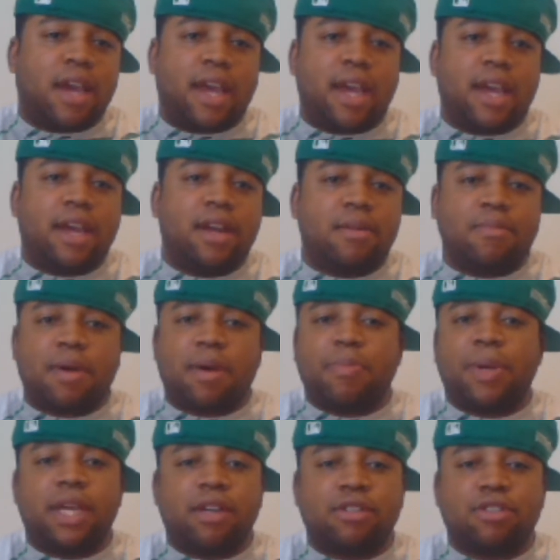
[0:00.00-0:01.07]
And my
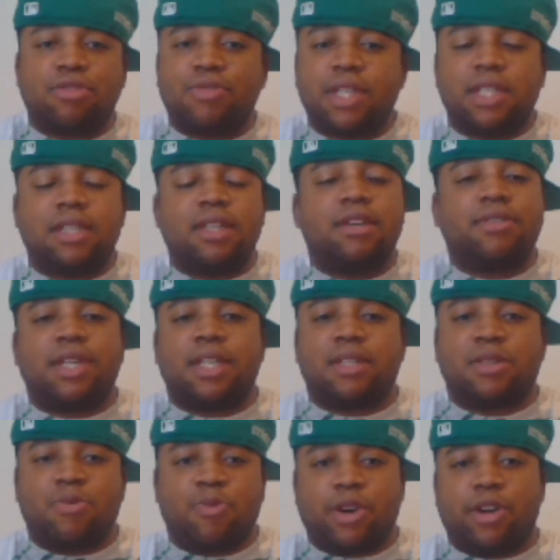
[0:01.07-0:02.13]
PS3 still
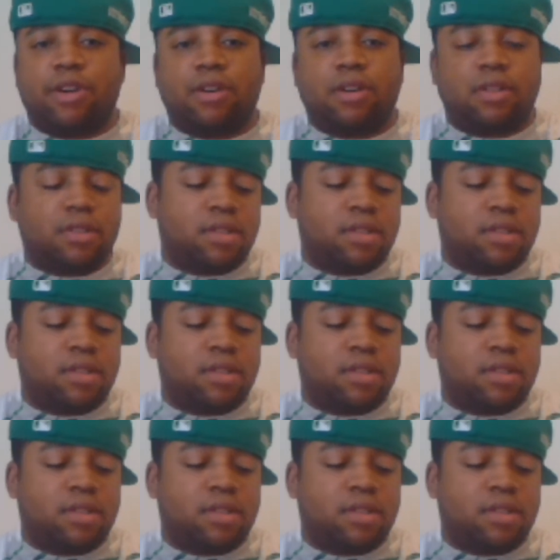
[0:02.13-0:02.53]
doesn't work.